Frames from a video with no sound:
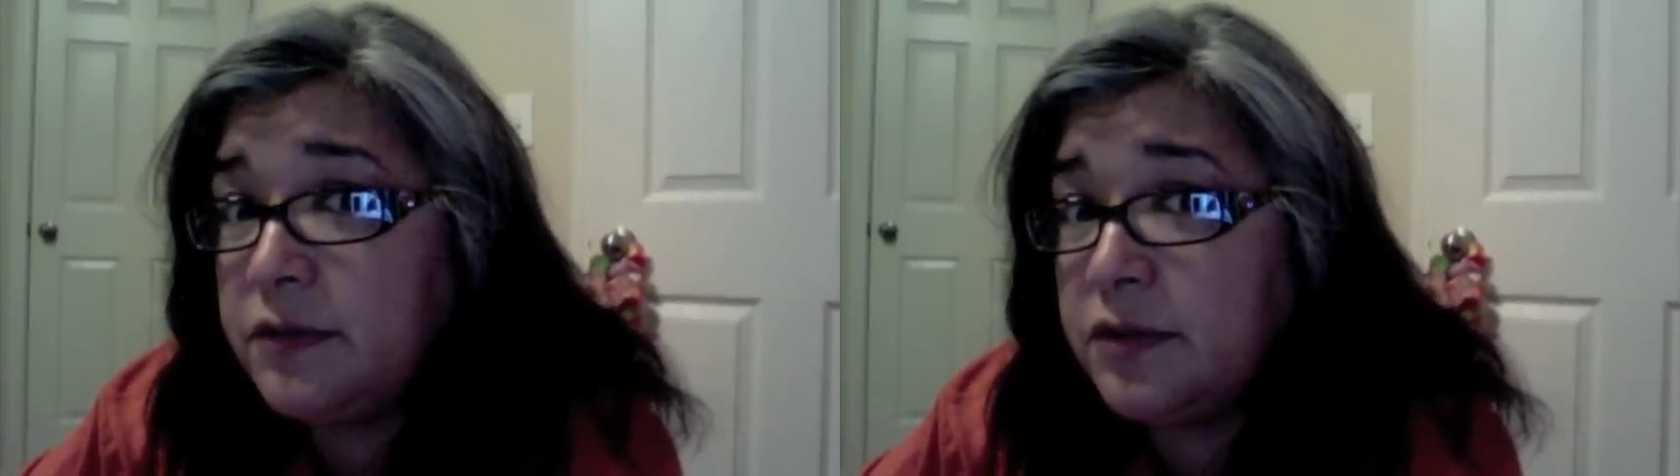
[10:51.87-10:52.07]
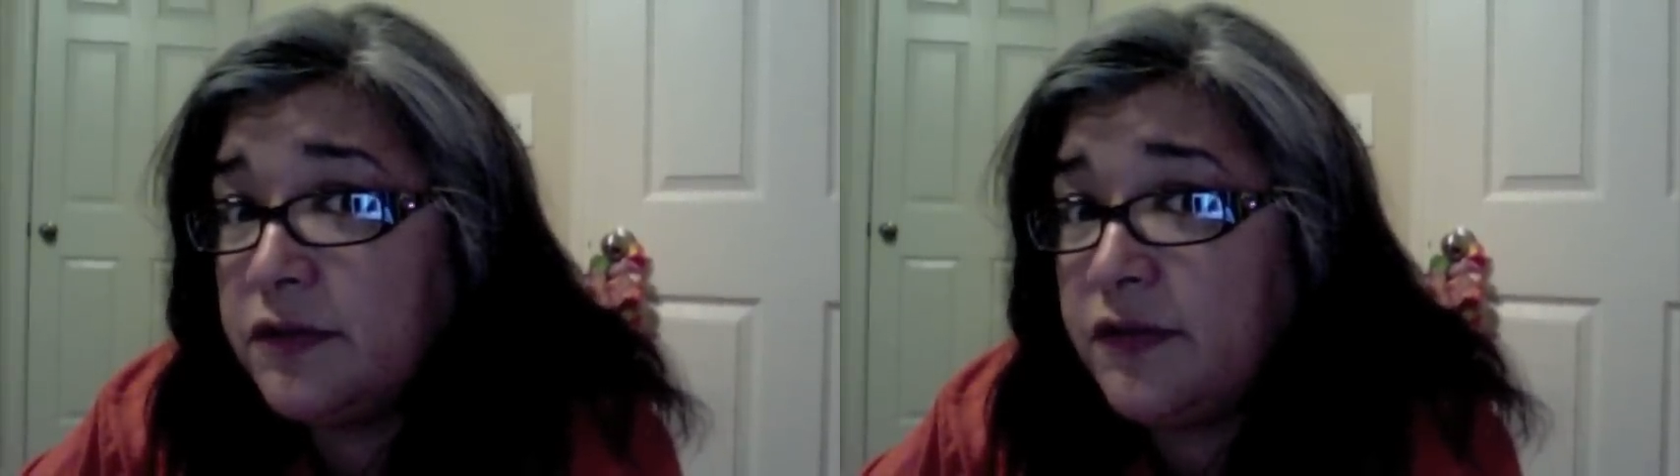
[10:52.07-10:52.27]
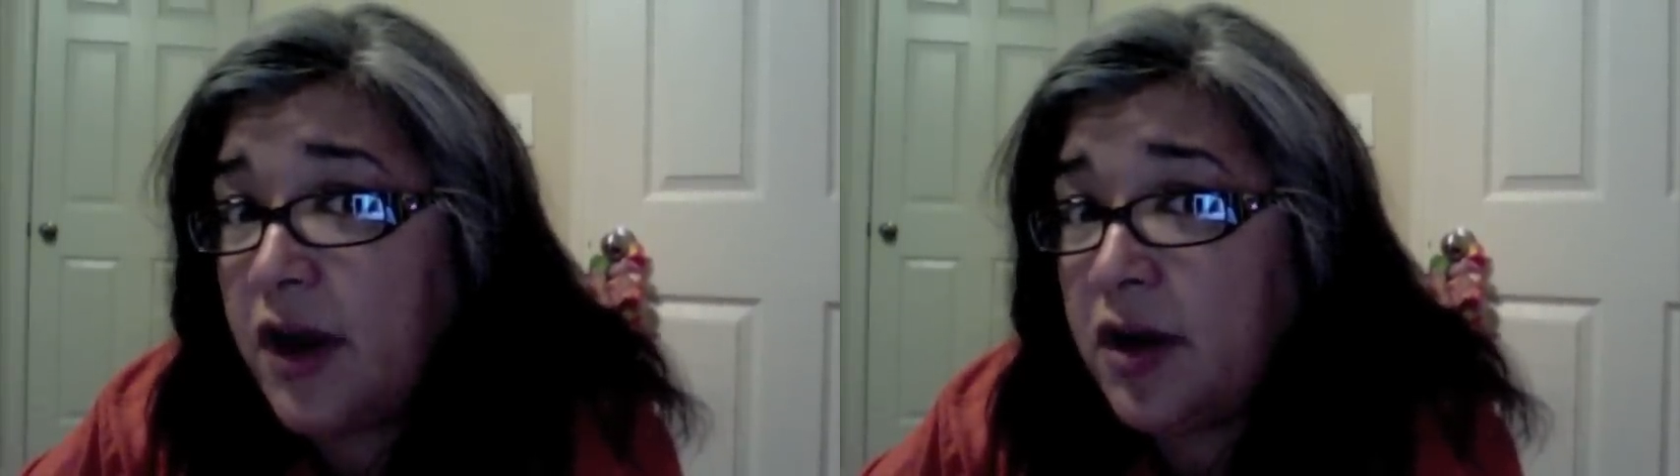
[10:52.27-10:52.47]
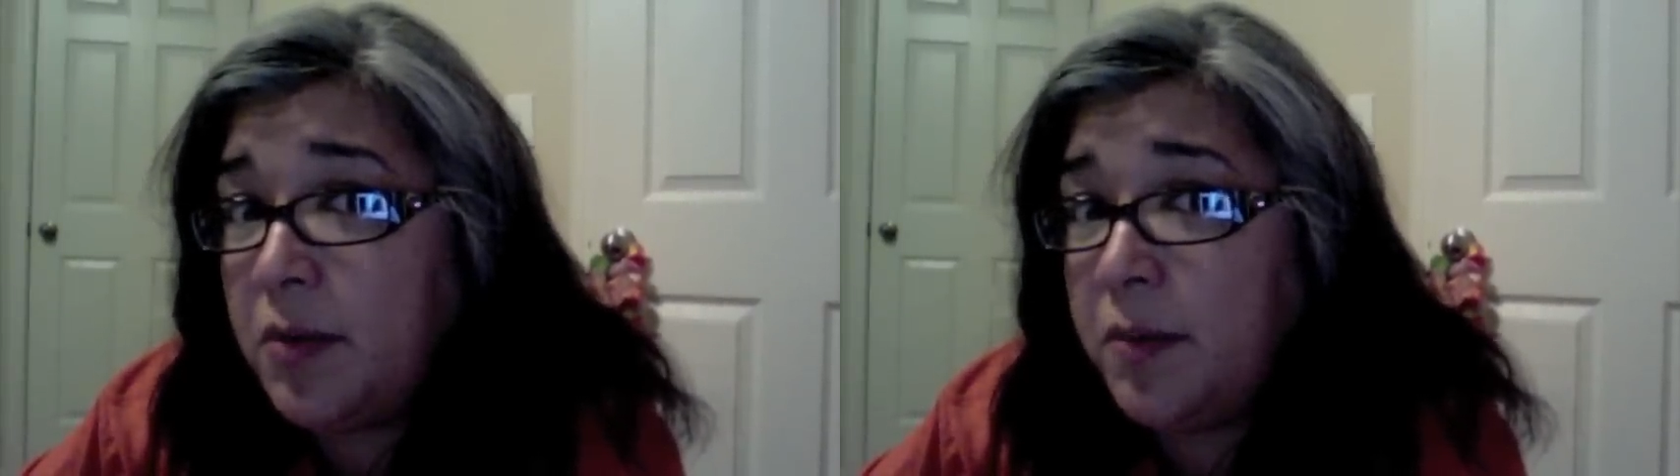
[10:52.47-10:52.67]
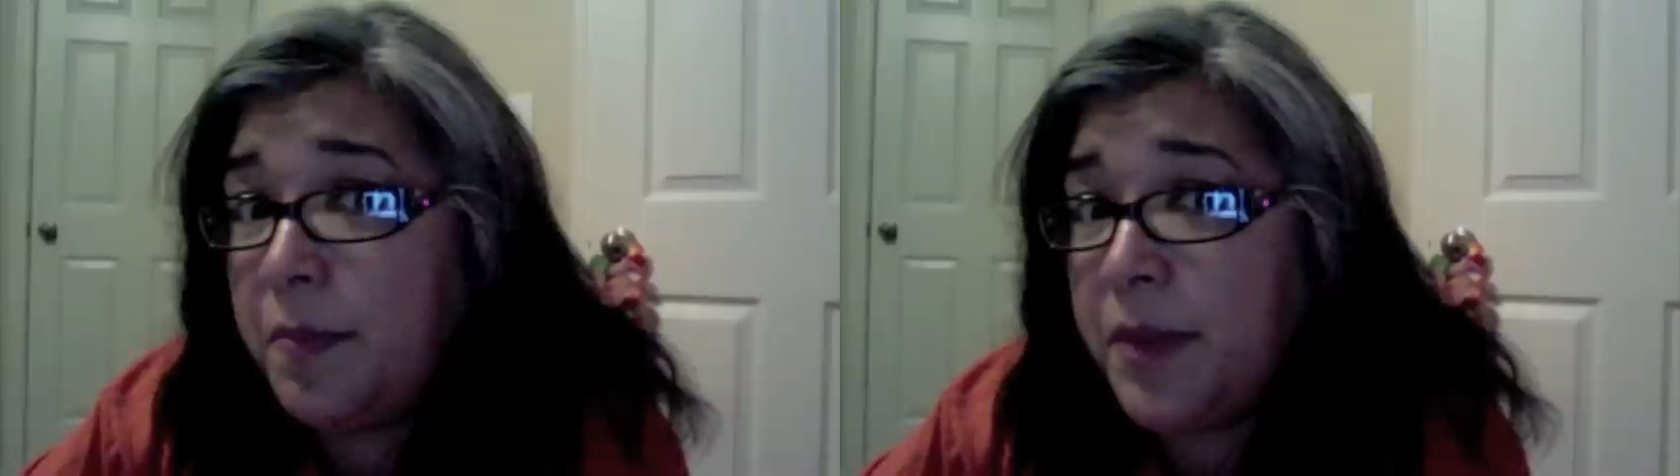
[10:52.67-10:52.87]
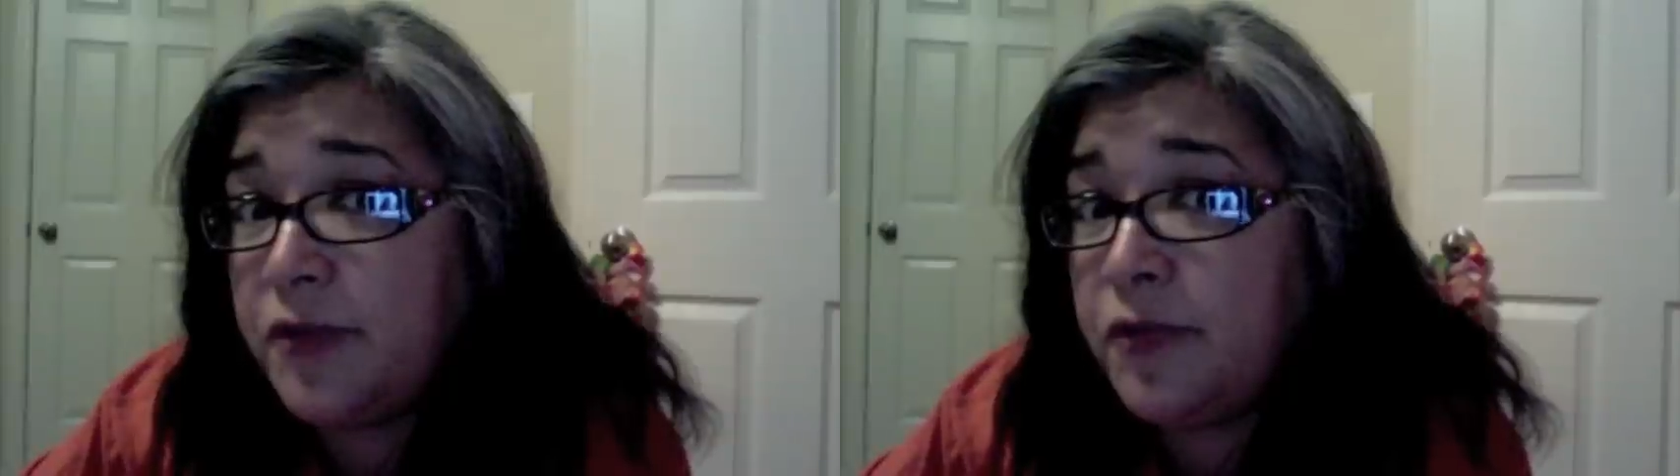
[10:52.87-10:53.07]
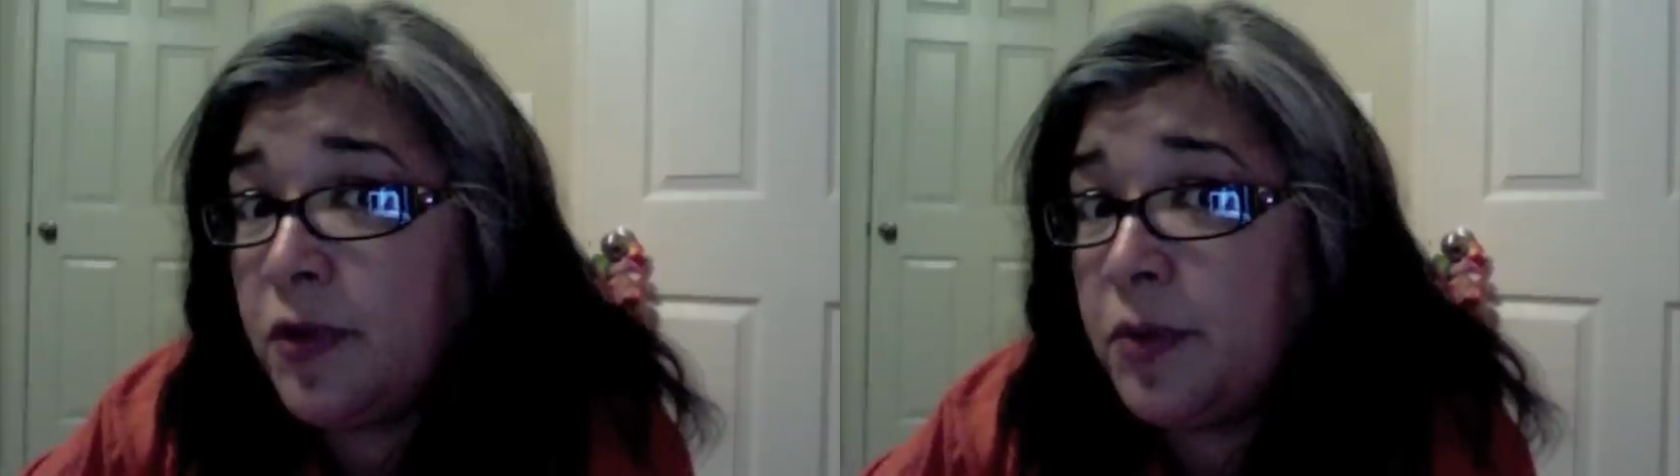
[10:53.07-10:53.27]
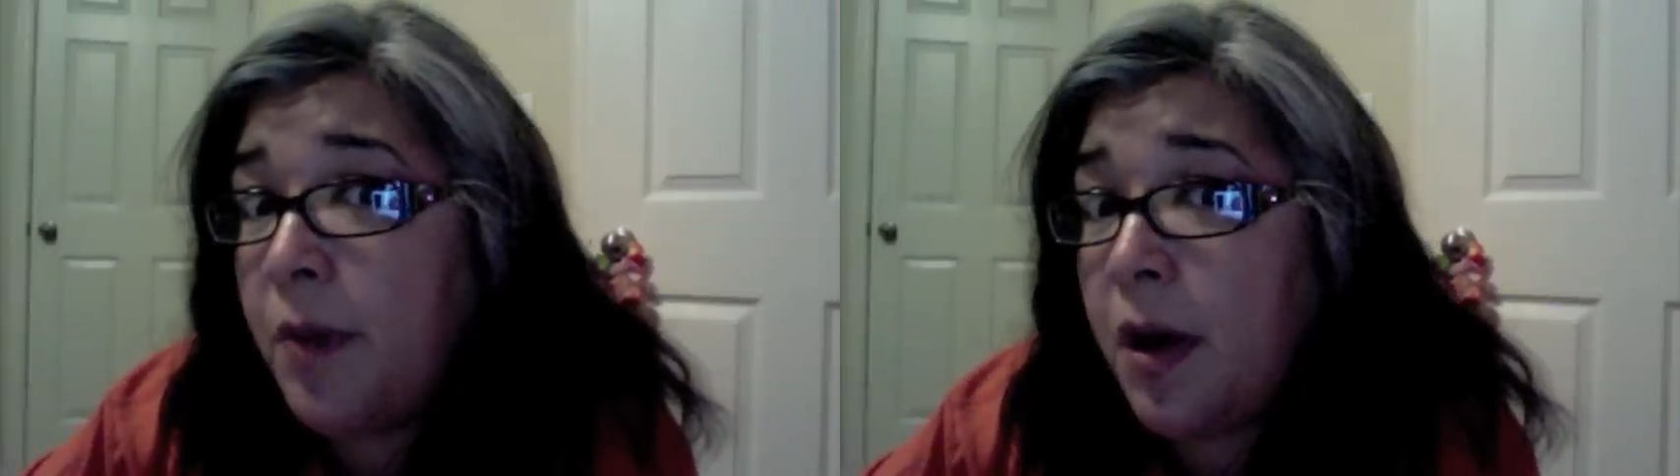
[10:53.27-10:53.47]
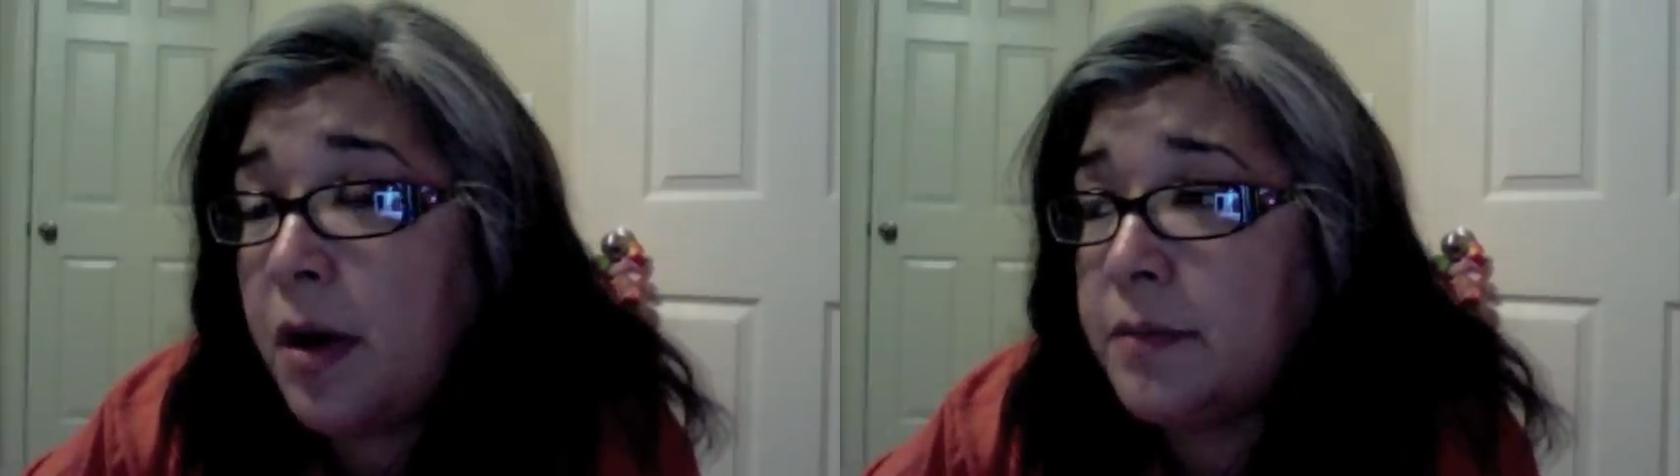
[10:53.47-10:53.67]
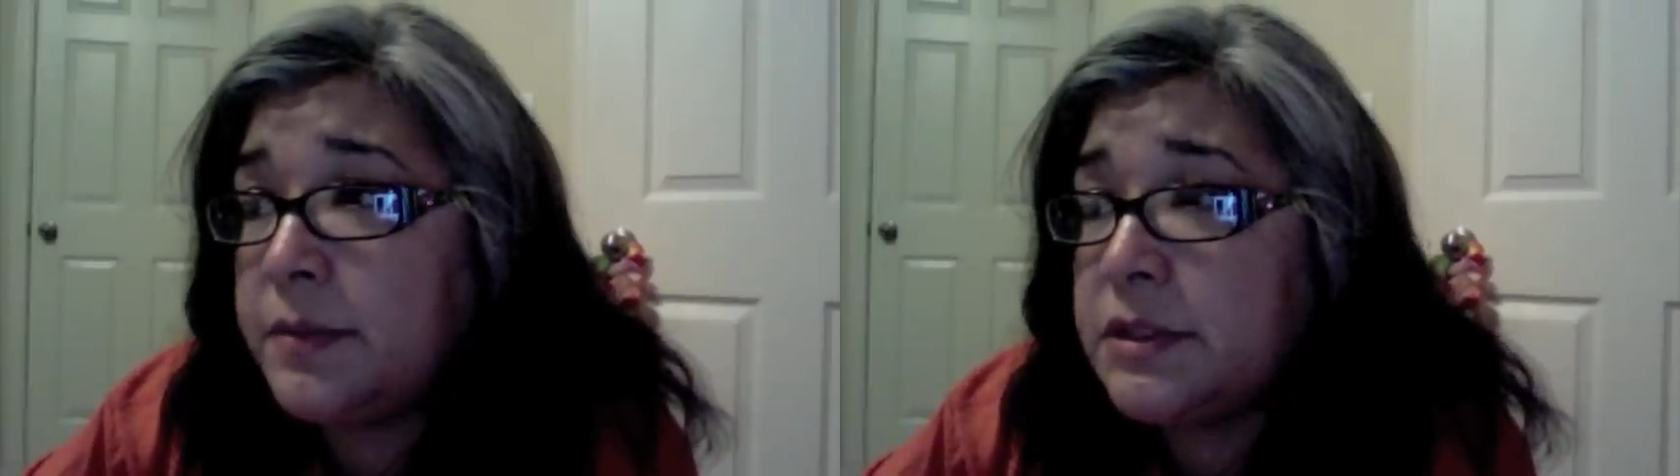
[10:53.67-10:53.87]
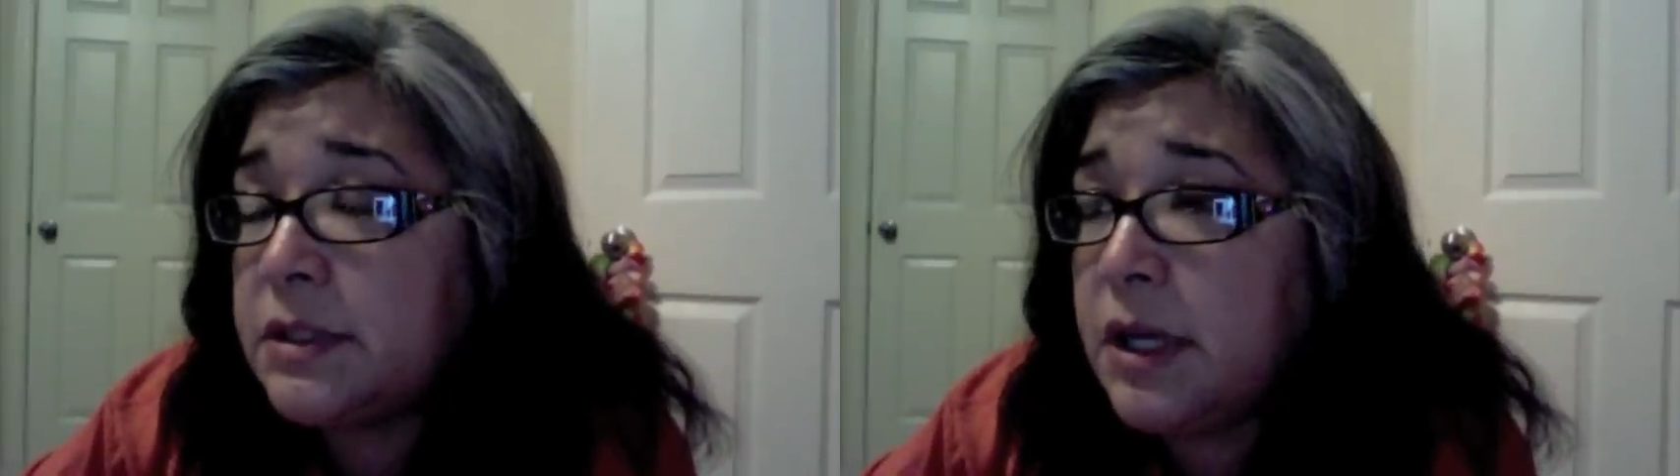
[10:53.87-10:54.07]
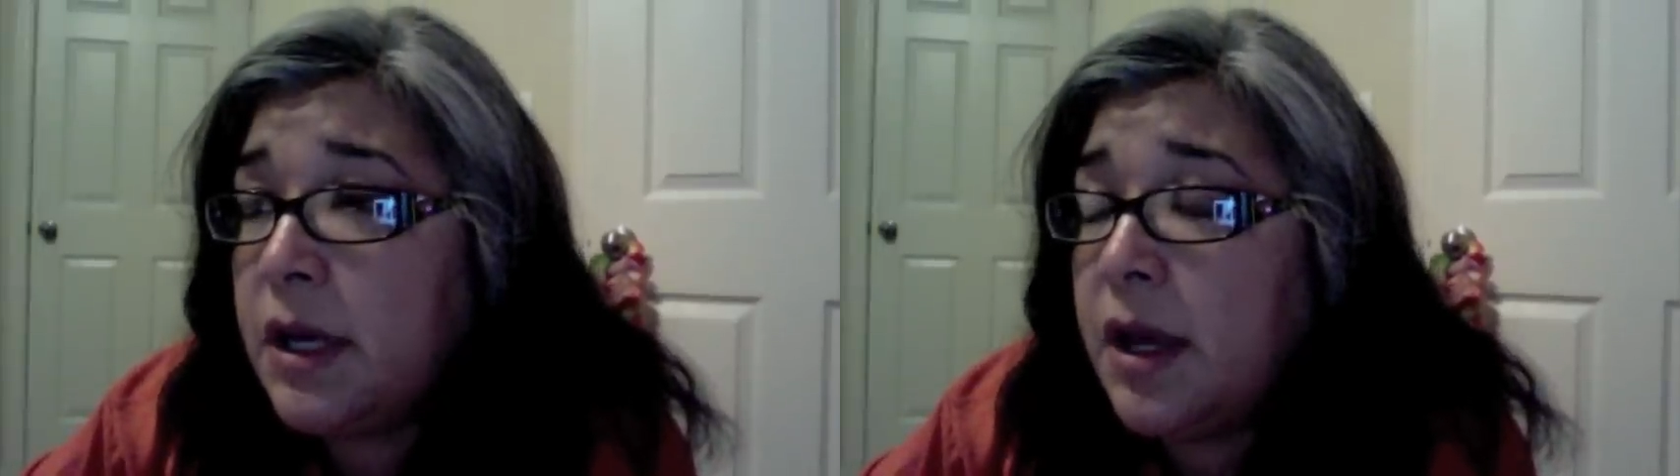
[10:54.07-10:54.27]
those fire petrol bombs.